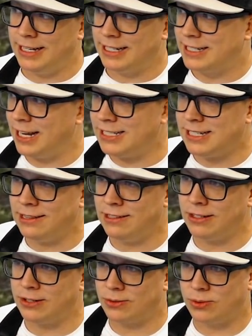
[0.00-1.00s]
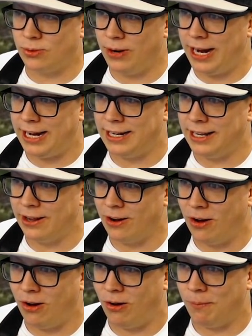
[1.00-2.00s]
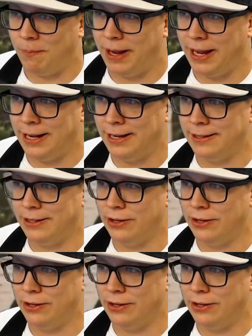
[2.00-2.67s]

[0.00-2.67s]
it doesn't look great at all, man.